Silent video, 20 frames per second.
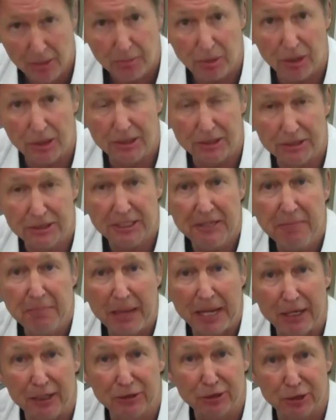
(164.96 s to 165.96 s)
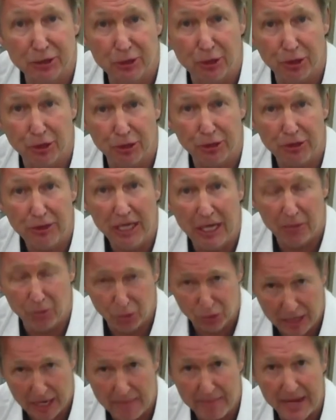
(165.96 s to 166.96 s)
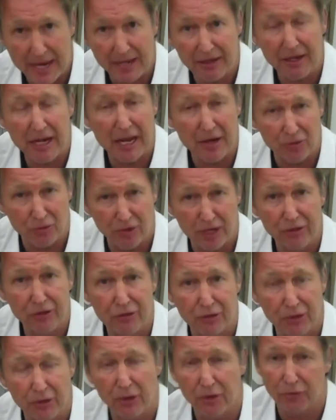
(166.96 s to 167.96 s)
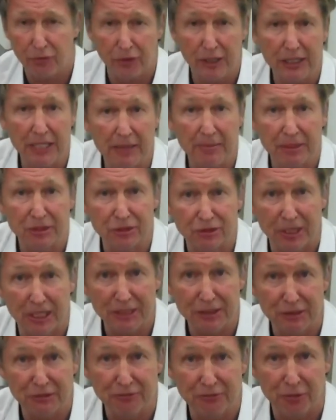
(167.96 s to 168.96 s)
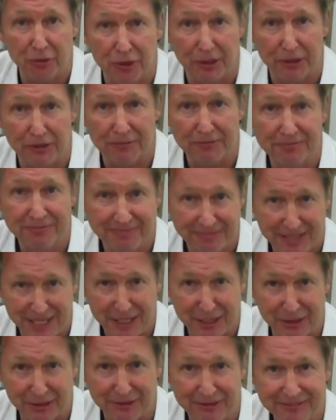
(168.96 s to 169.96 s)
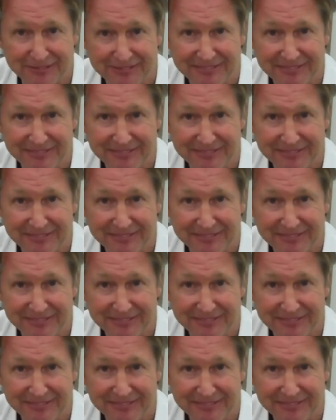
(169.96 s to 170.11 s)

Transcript: please give Butlers a call and we'll come out and run through a free demonstration for you. Thank you.